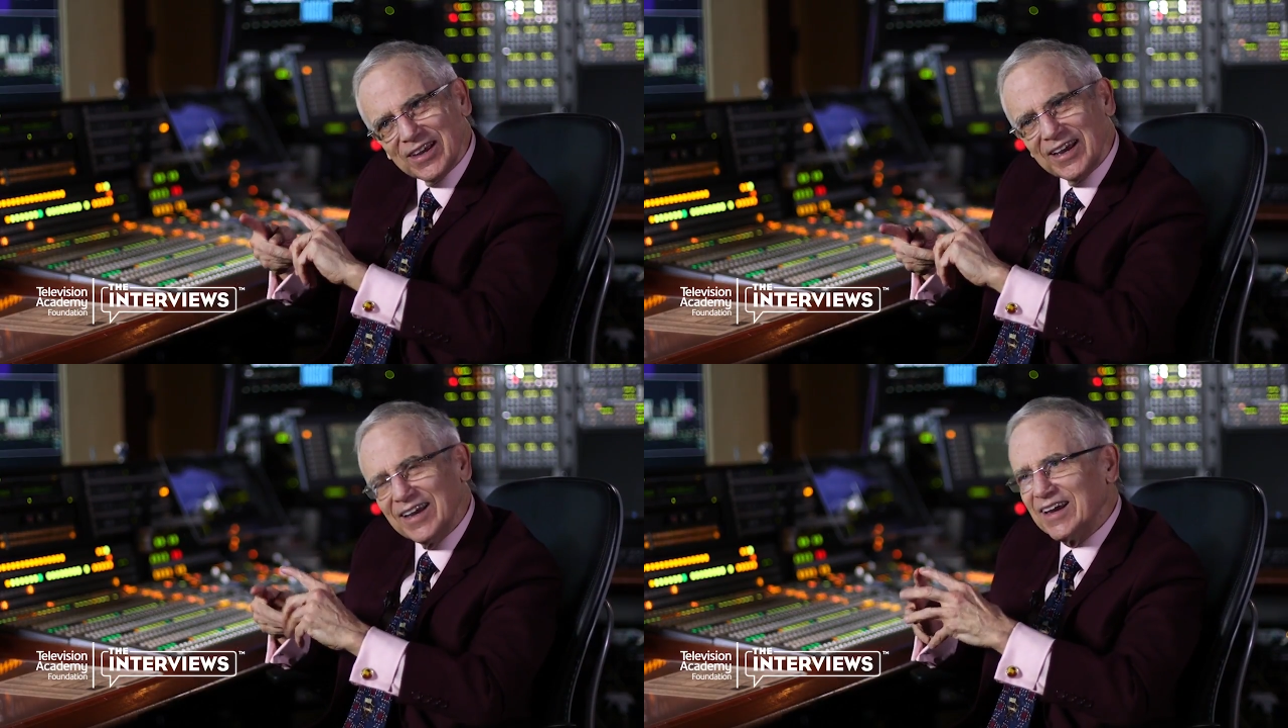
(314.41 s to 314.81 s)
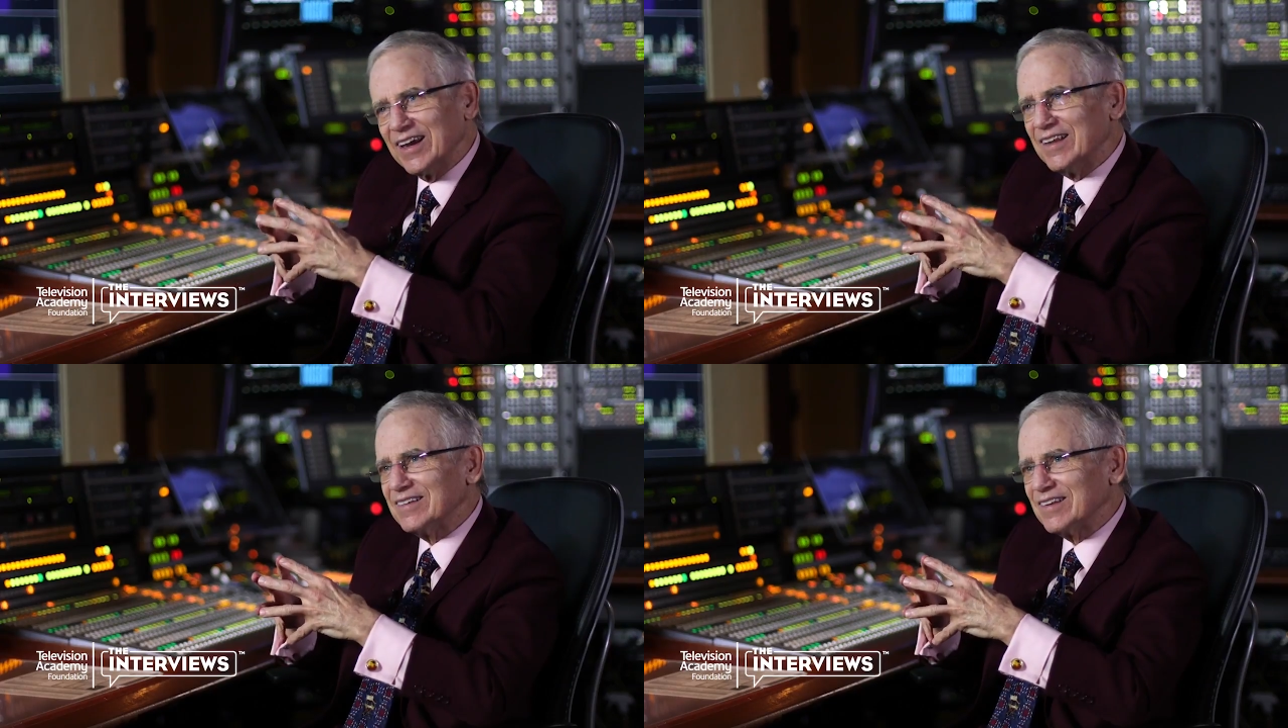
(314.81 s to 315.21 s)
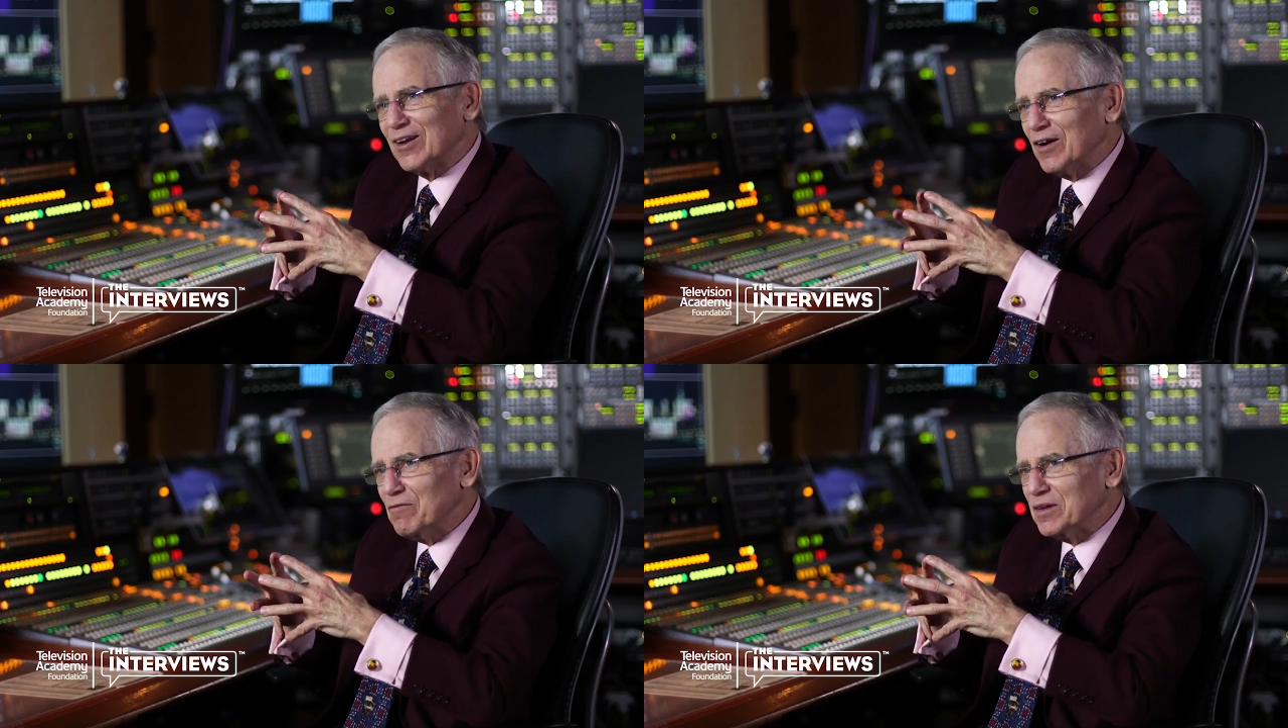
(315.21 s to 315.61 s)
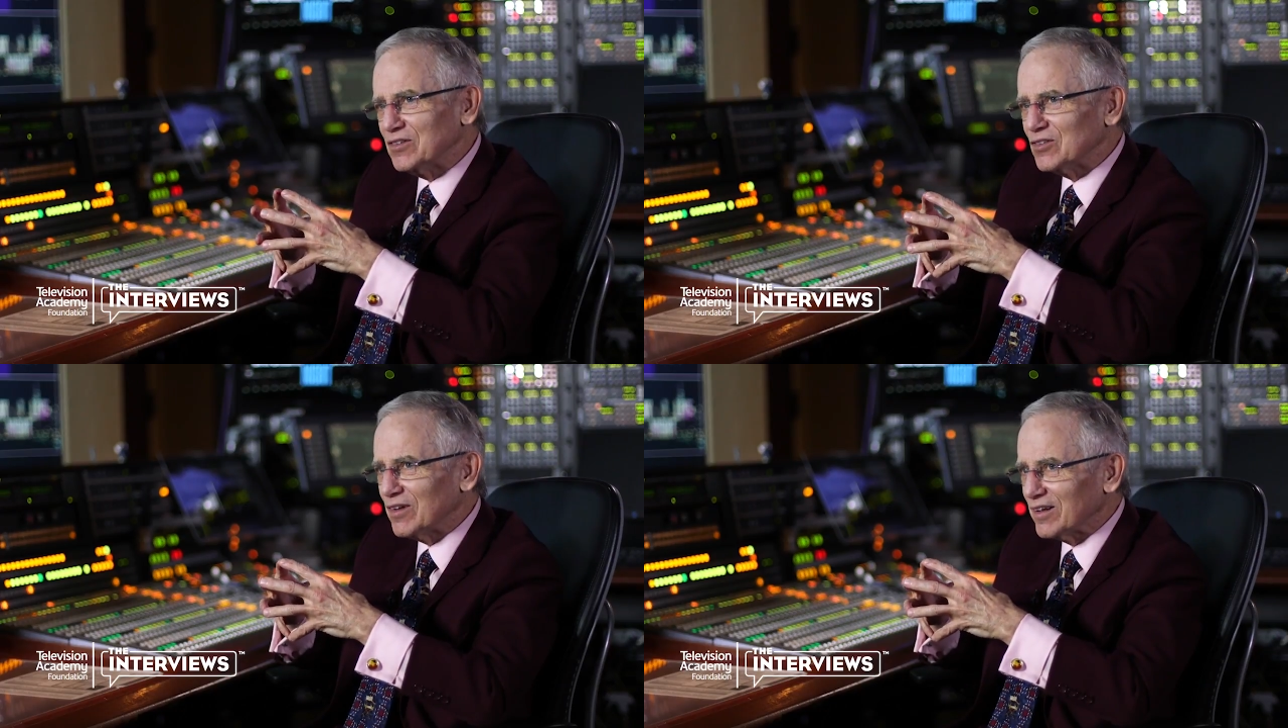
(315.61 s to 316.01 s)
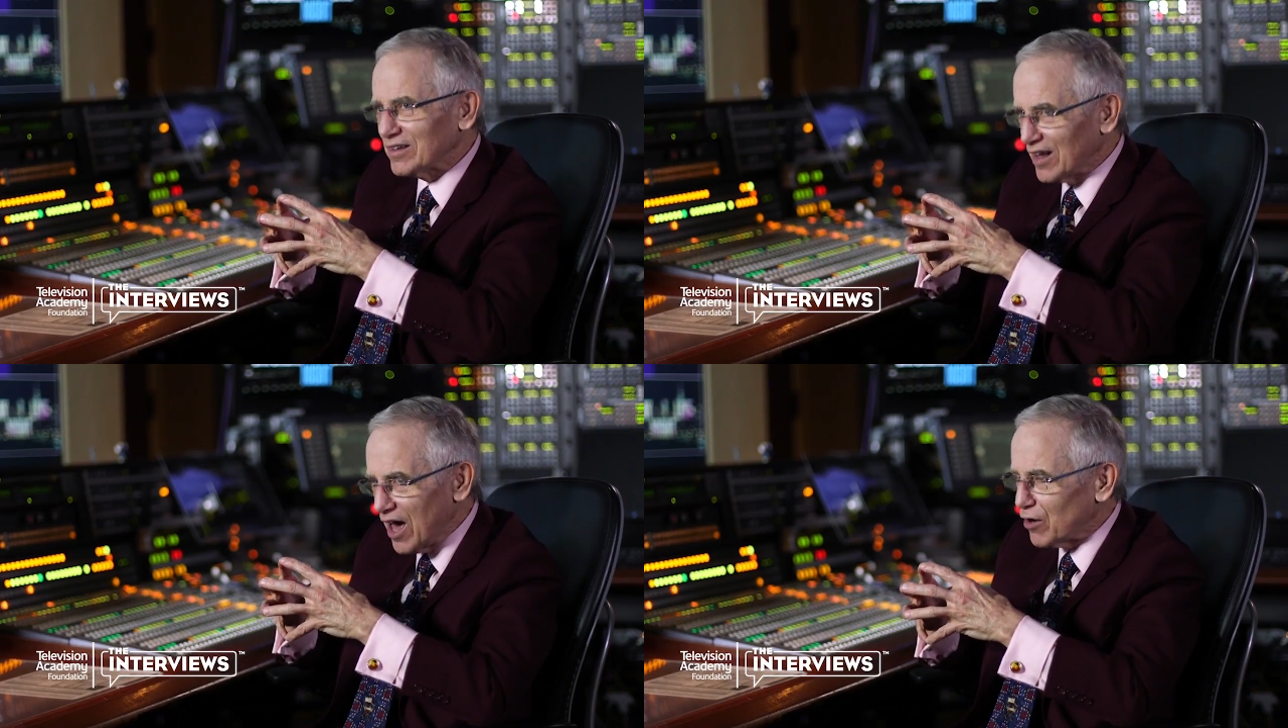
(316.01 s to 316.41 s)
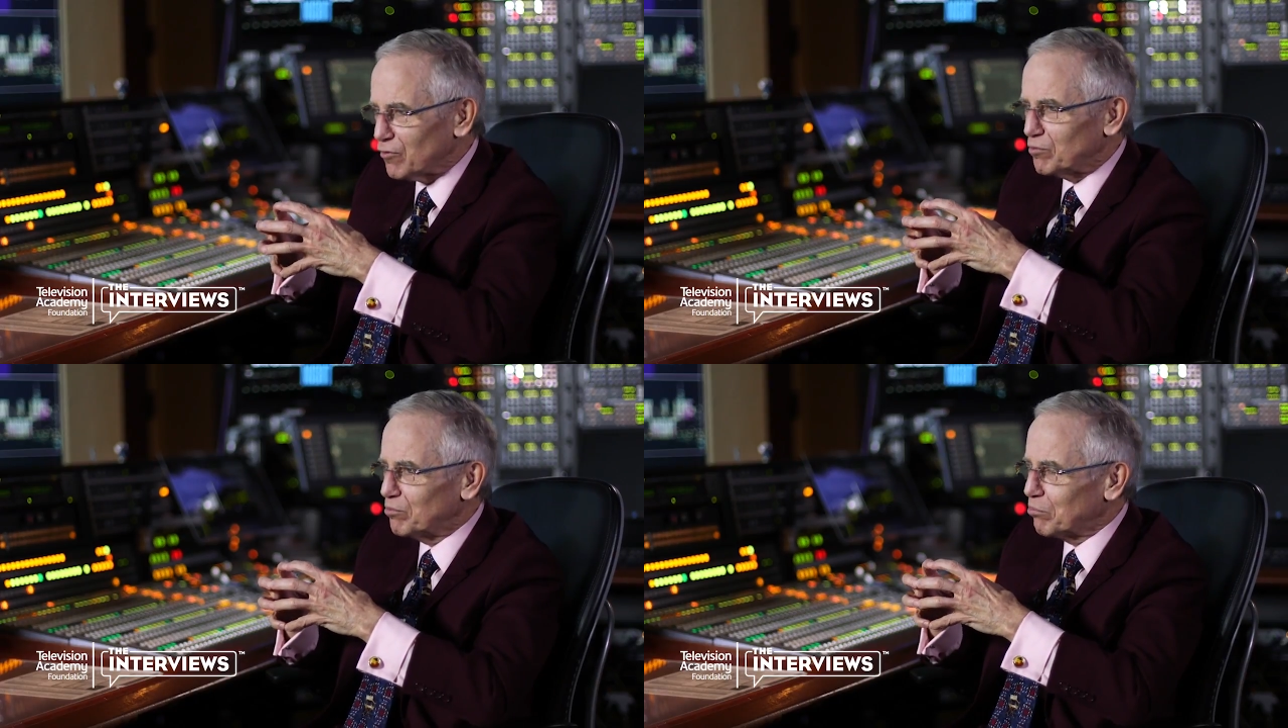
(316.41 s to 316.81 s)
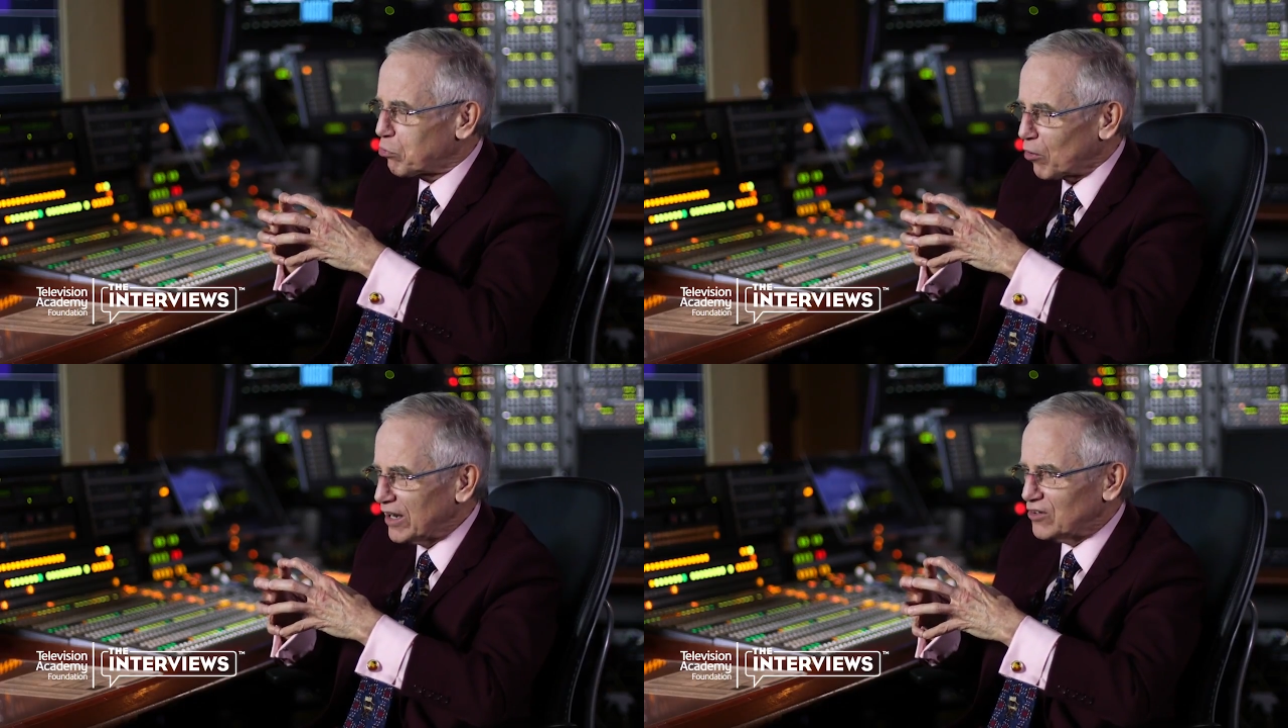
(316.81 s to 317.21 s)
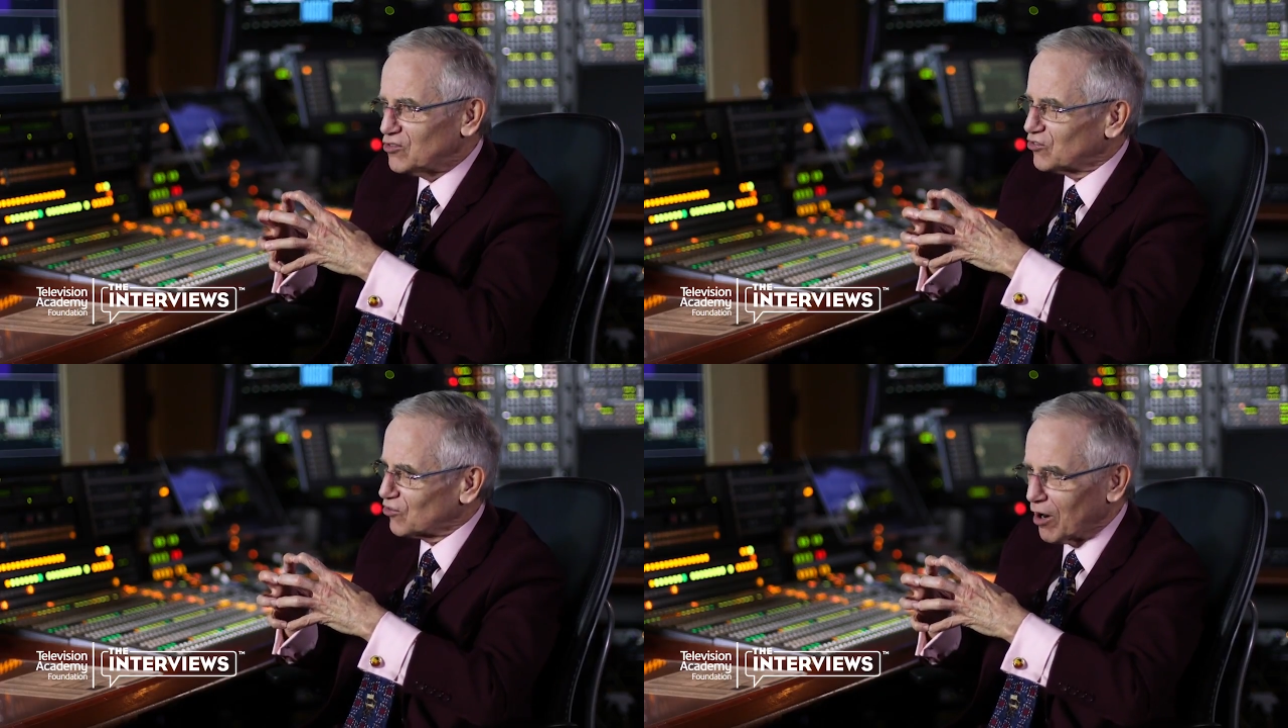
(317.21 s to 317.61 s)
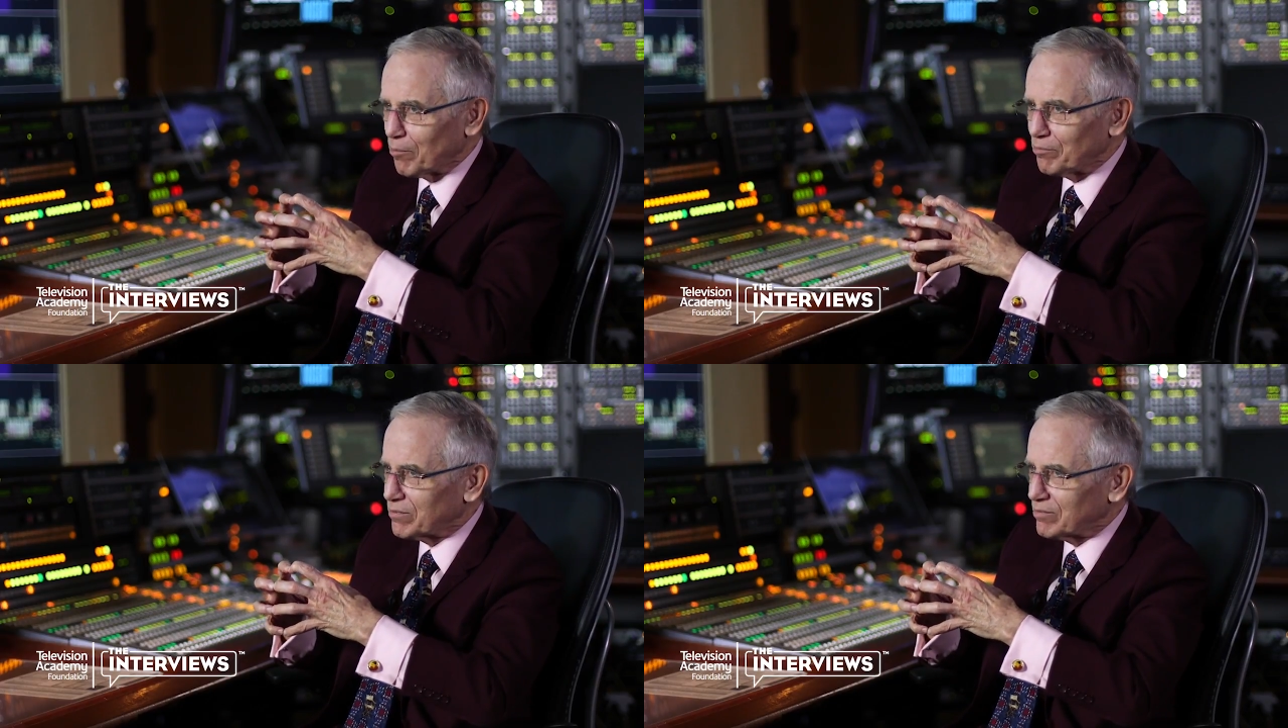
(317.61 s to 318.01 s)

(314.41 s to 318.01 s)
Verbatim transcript: and there have been a lot of bright, sharp